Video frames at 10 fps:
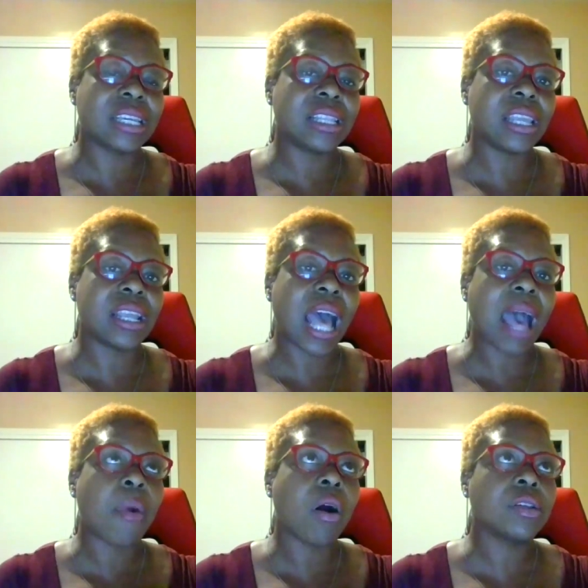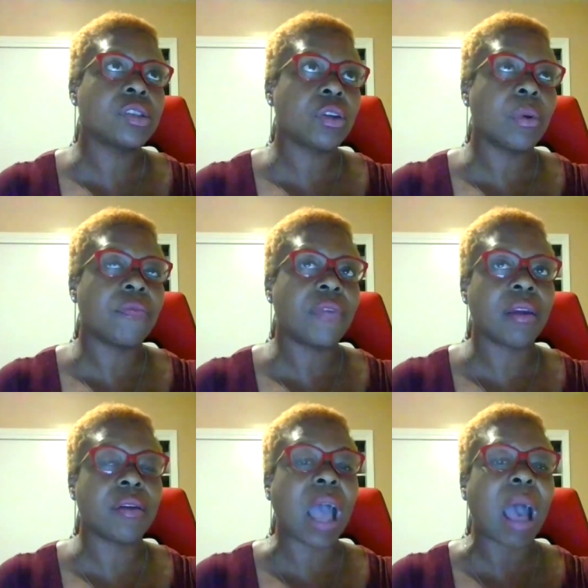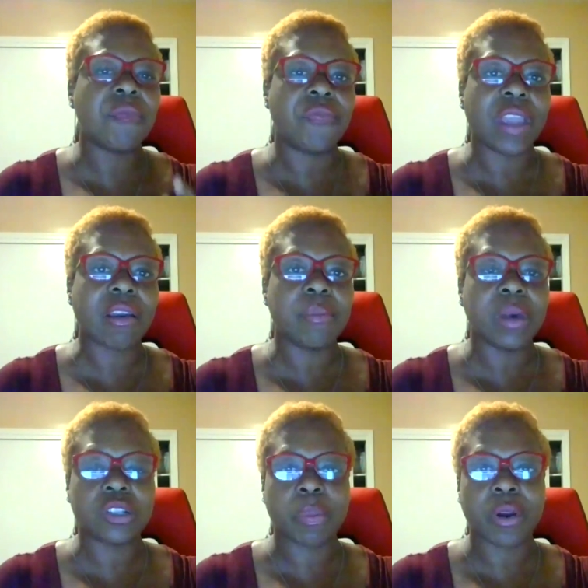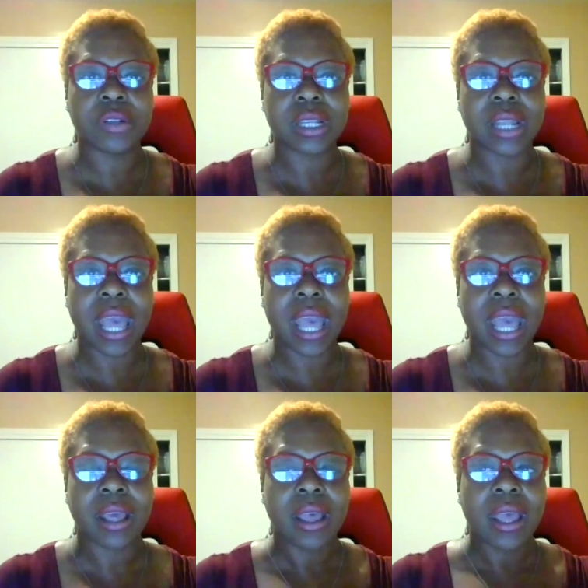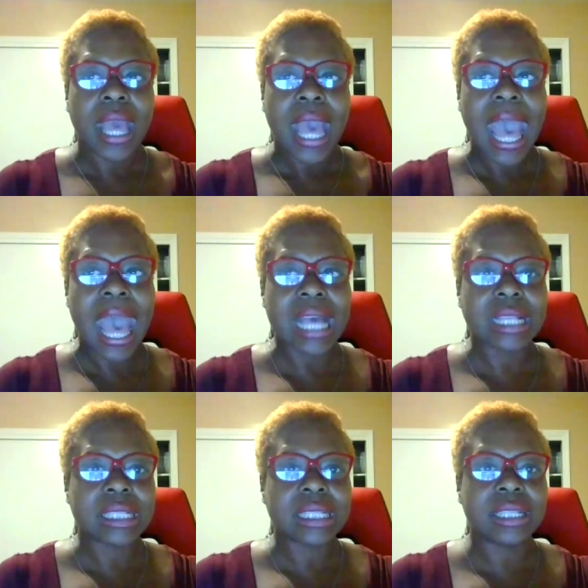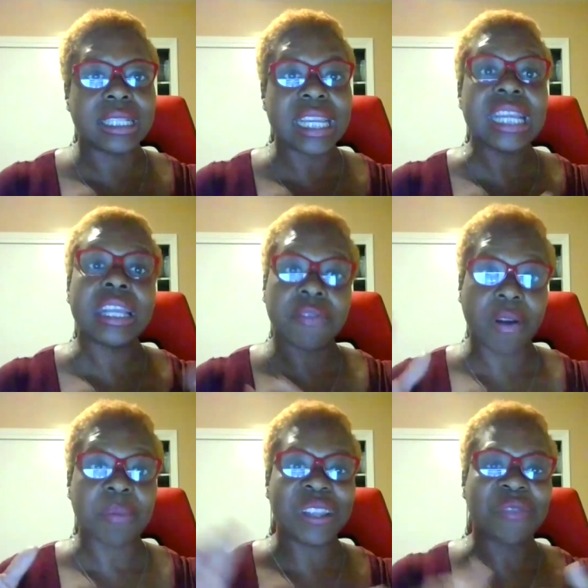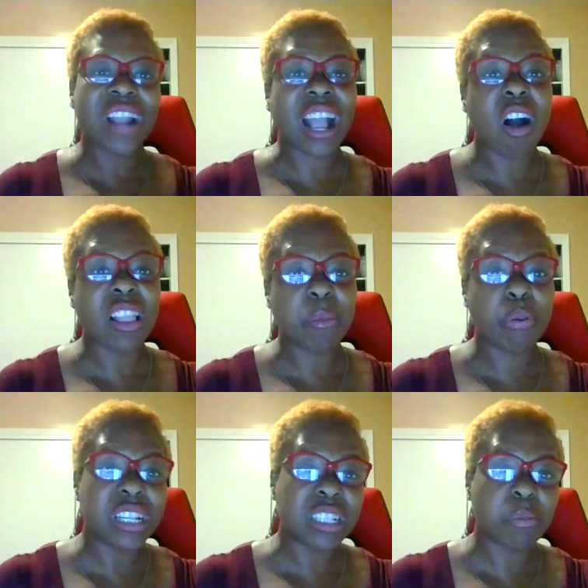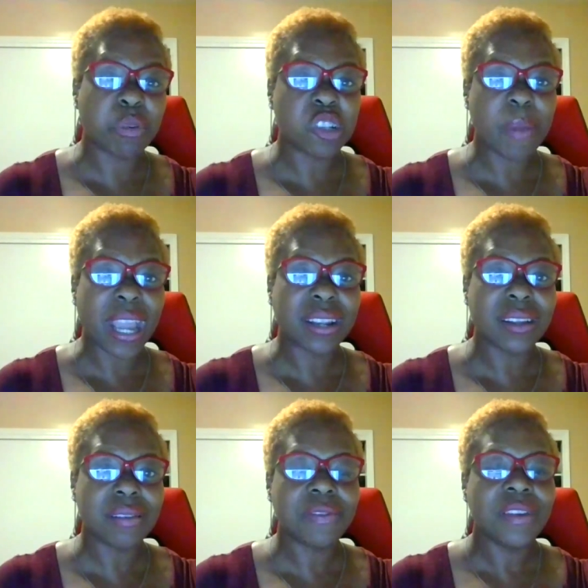And then I'm also I'm very much a person that has seen it from different, I call it prism perspective.